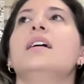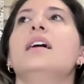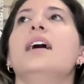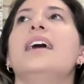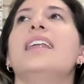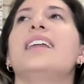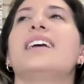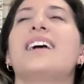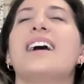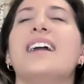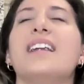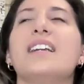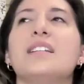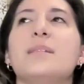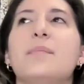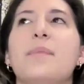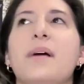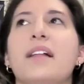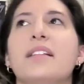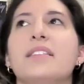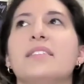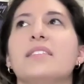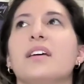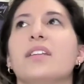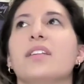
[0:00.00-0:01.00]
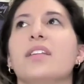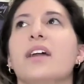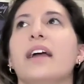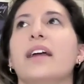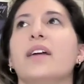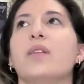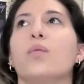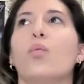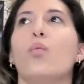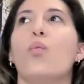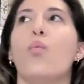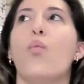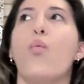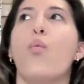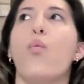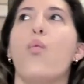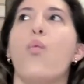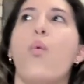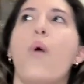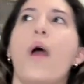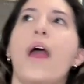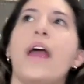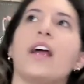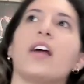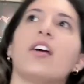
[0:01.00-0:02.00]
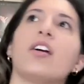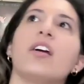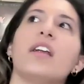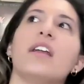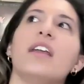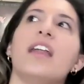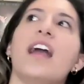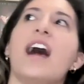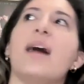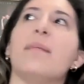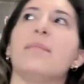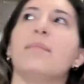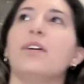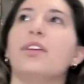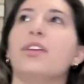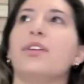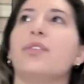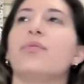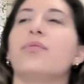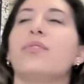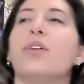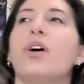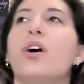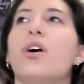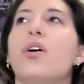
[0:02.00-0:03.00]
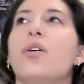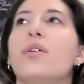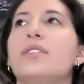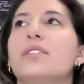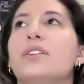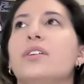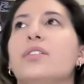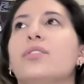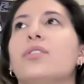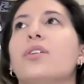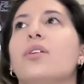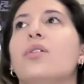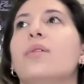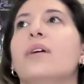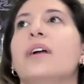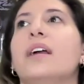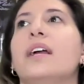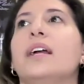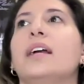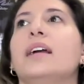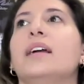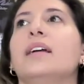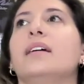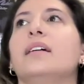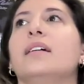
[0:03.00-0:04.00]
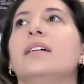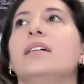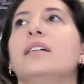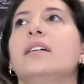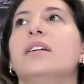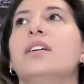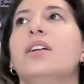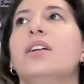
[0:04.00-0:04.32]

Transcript: And it kind of depends on like where in Napa you go. As you're going,